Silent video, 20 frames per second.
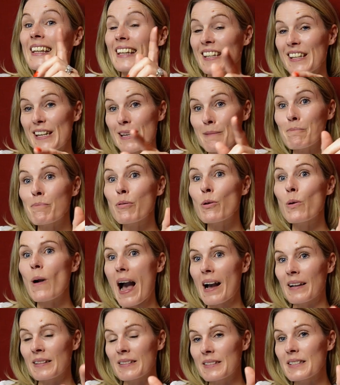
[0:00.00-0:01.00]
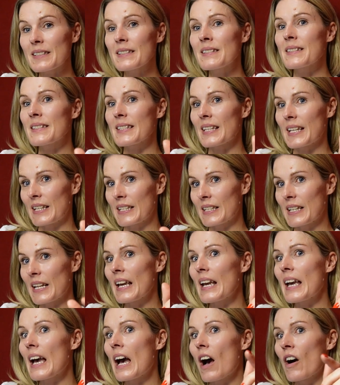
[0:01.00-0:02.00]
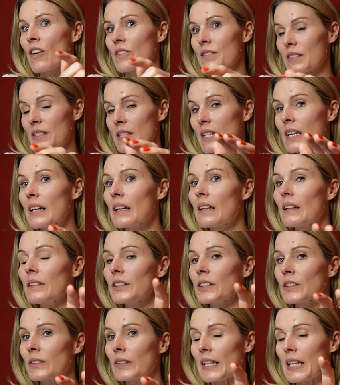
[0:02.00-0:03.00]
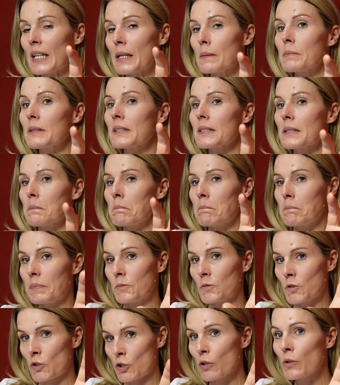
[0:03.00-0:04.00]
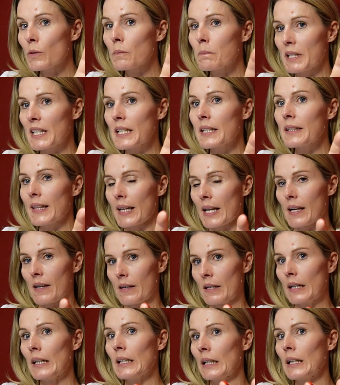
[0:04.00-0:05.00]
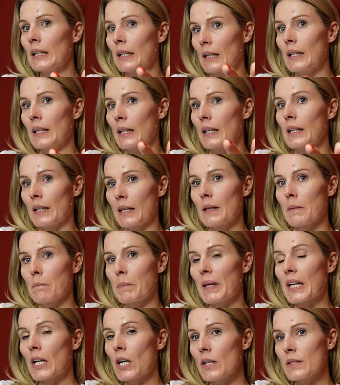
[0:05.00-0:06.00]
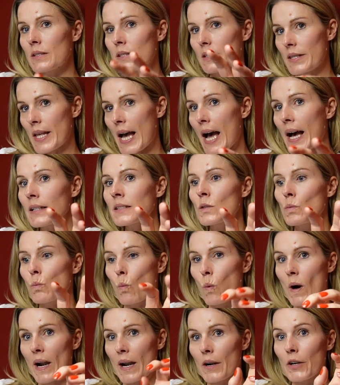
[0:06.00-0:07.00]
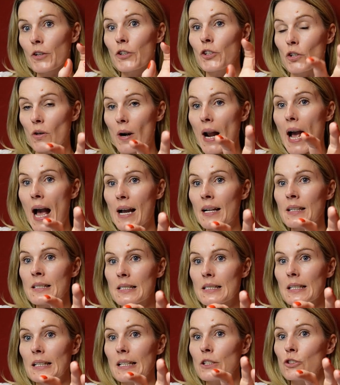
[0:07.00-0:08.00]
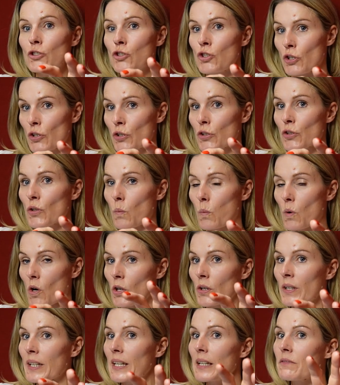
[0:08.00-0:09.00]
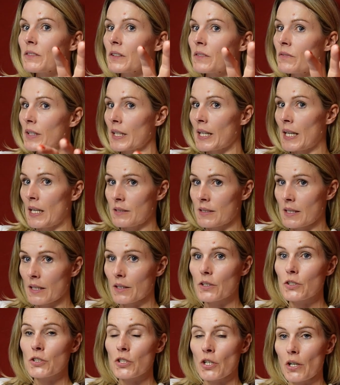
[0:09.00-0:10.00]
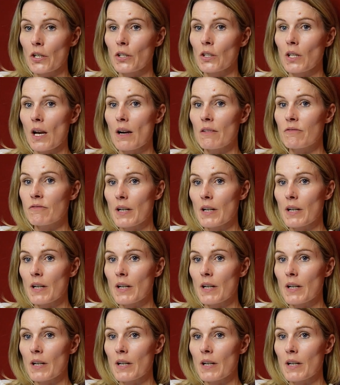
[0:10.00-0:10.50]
keep practicing until you're able to be there. Because that's where you're actually doing the work. Even if you can't take your towel off